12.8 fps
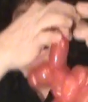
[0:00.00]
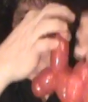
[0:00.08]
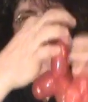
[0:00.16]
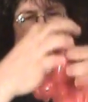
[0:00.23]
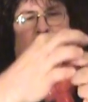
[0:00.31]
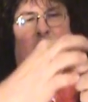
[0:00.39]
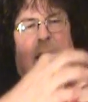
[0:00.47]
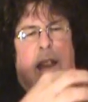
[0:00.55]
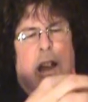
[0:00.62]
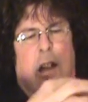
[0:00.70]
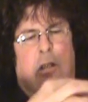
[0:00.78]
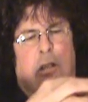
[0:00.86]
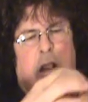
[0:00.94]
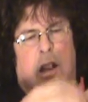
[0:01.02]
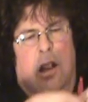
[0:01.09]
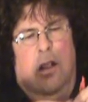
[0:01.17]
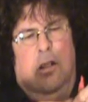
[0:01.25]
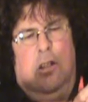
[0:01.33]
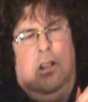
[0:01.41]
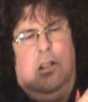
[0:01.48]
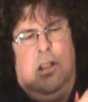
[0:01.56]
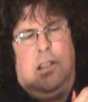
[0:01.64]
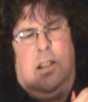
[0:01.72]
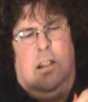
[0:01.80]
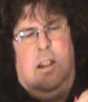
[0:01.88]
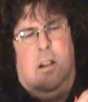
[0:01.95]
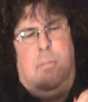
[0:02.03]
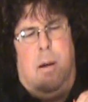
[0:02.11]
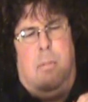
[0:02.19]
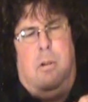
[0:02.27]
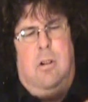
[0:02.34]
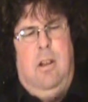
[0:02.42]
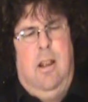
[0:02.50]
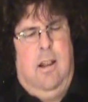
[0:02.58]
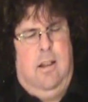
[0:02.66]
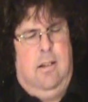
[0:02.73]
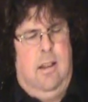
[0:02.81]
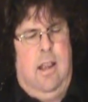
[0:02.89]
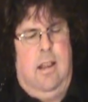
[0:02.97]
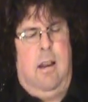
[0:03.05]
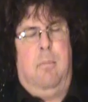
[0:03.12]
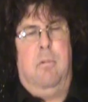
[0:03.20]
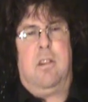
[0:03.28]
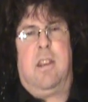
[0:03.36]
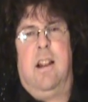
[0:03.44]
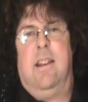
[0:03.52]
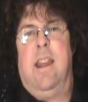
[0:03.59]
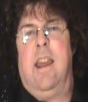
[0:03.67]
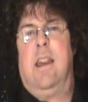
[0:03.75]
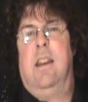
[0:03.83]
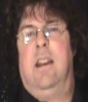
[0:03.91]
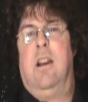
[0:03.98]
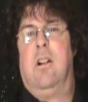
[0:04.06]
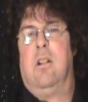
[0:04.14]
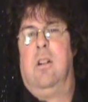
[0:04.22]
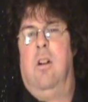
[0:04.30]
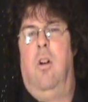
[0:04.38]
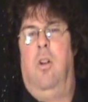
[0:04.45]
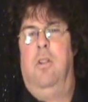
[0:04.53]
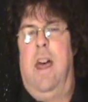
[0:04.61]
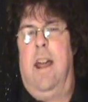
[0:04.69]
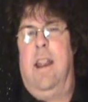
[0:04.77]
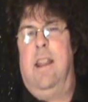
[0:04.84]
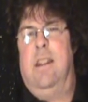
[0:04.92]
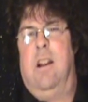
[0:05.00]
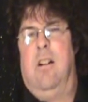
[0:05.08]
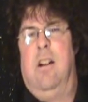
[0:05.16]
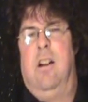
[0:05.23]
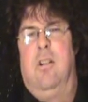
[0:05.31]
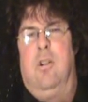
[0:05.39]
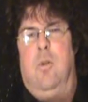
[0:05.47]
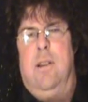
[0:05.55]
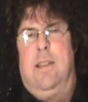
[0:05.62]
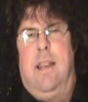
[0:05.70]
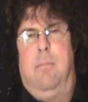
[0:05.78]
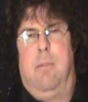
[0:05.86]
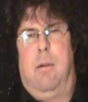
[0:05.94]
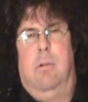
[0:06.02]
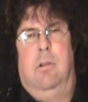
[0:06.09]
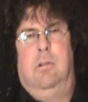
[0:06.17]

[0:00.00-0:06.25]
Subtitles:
till I get down to just a little bubble. Then I'm just going to take an ear, hold that in there and ear twist that bubble.